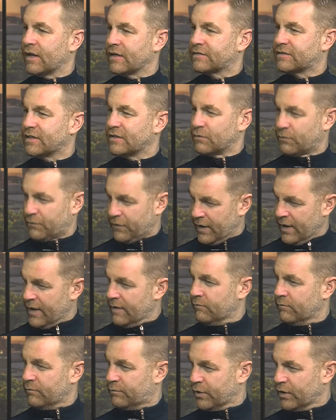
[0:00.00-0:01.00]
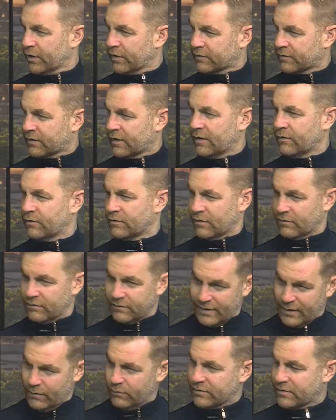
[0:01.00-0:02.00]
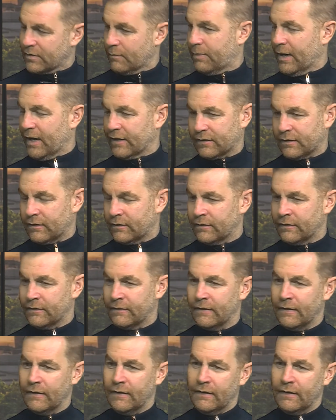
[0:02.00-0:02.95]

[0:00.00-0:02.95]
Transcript: season for him personally. That was a battle, and